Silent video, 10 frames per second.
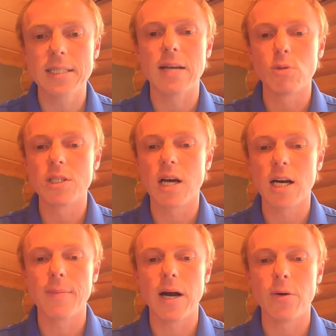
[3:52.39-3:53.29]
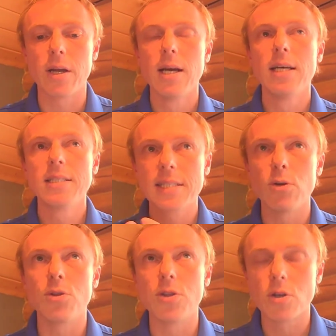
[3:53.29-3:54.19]
then we'll talk about
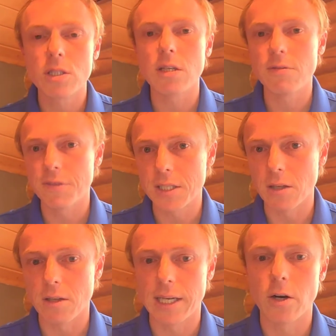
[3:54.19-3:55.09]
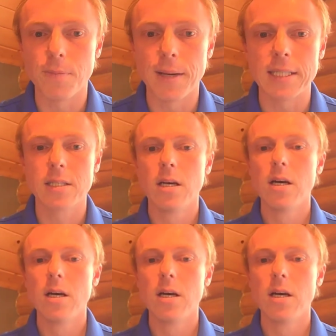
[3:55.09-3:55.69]
skilled nursing facility copays.